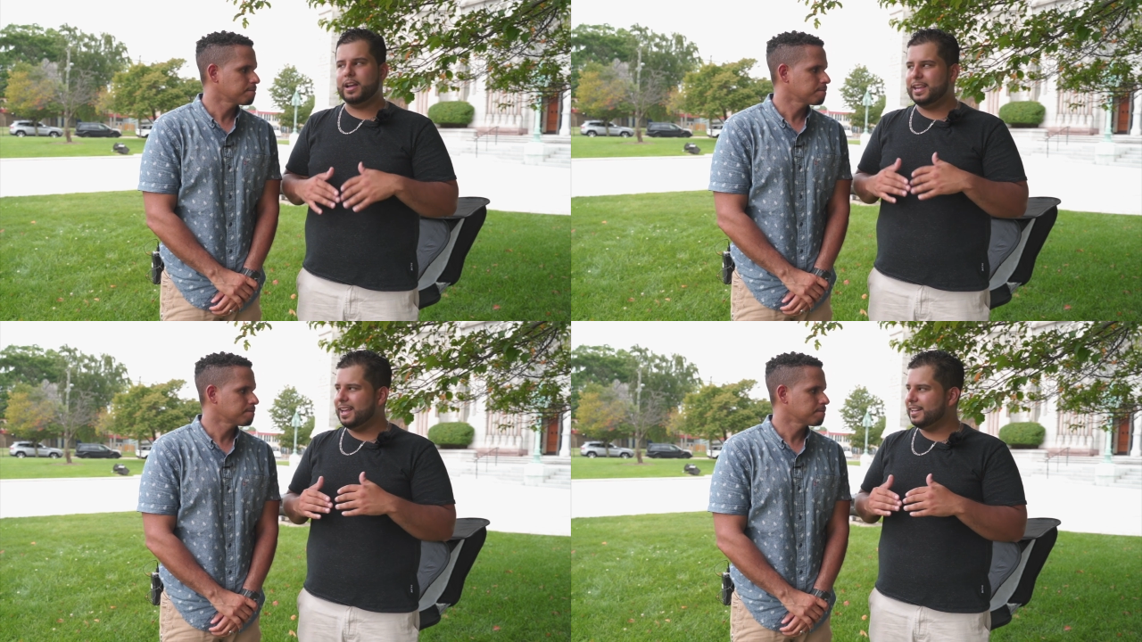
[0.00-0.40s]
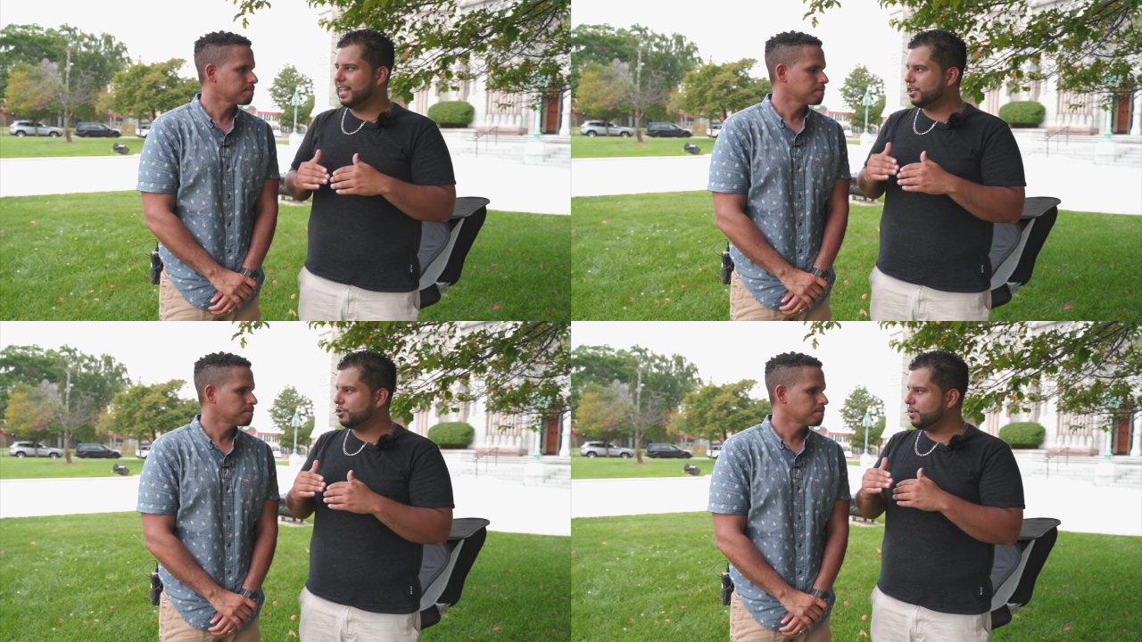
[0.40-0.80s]
Speaker 1: again,
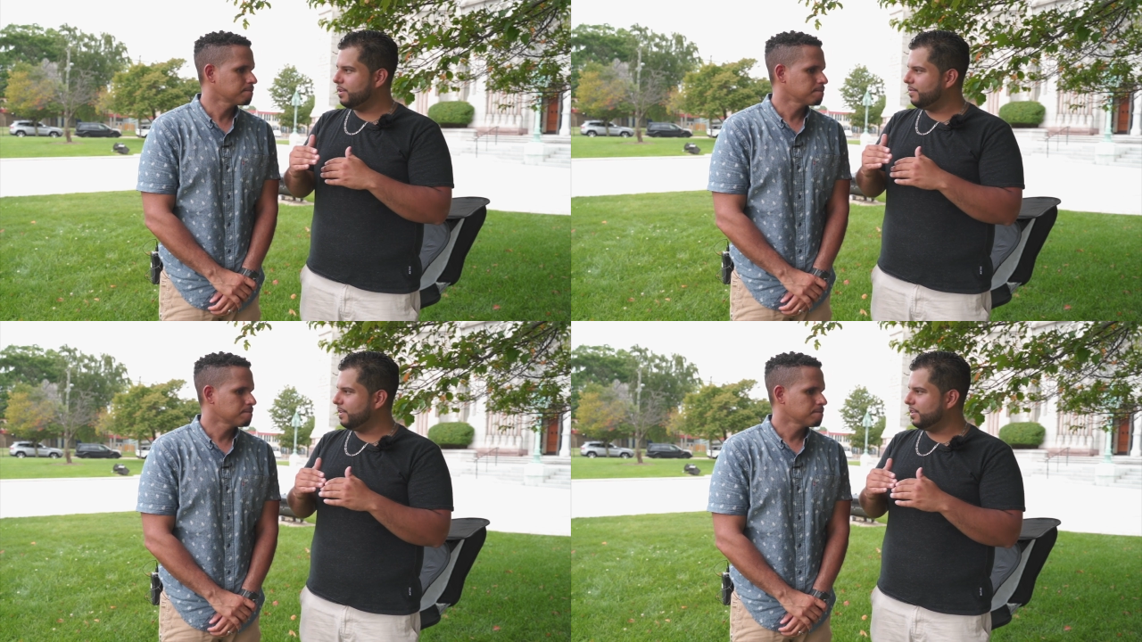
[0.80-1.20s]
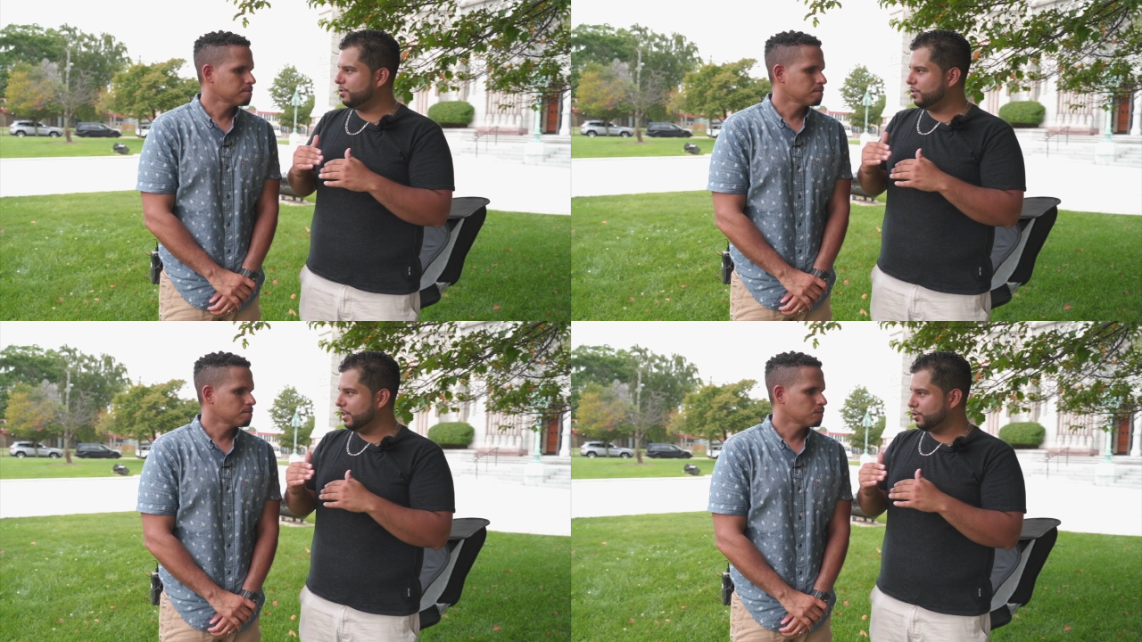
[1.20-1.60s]
that short of,
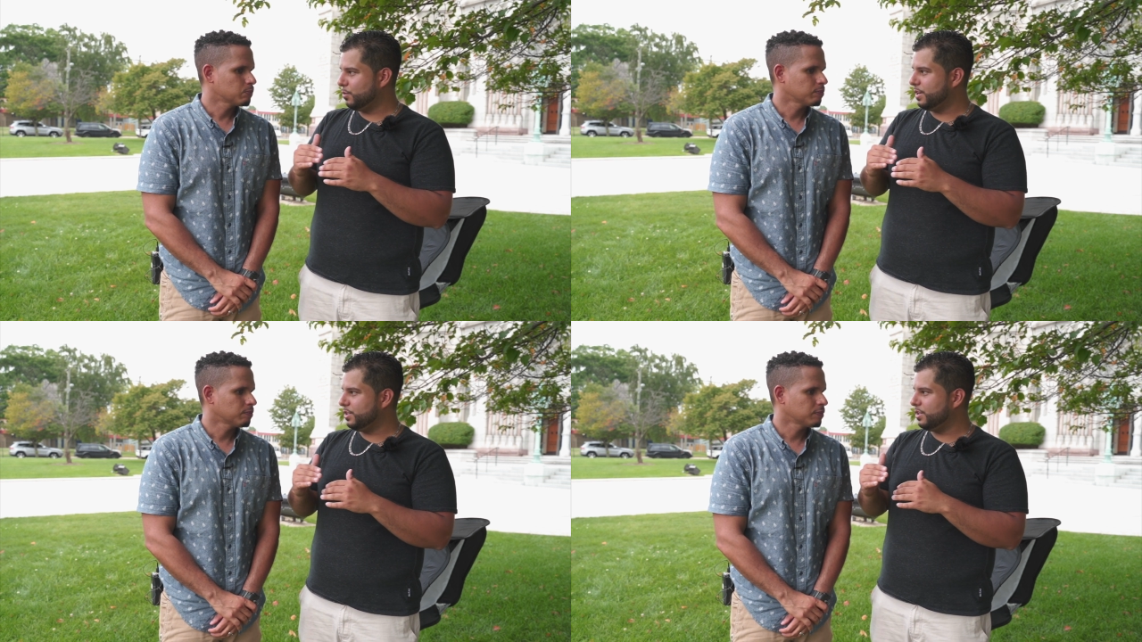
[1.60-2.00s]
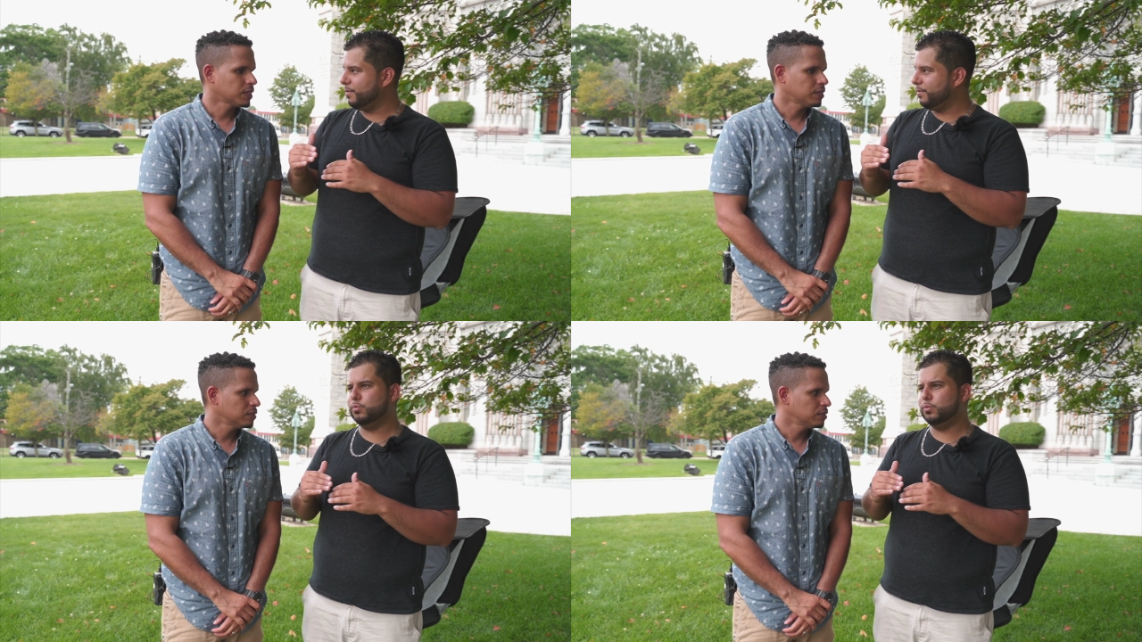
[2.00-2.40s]
the shortage
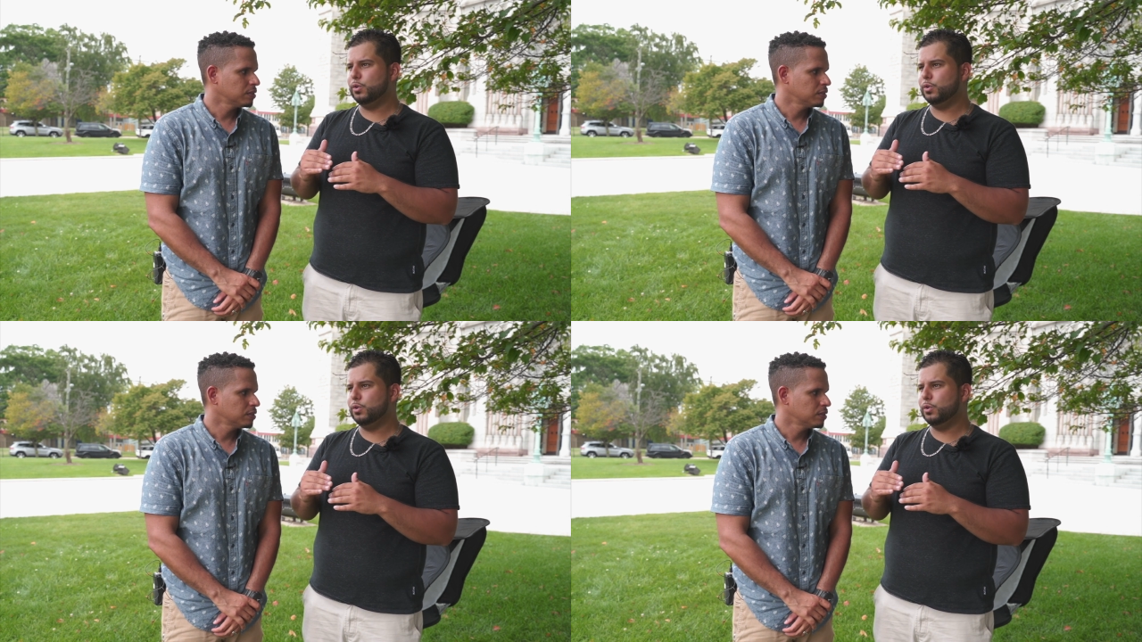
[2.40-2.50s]
of,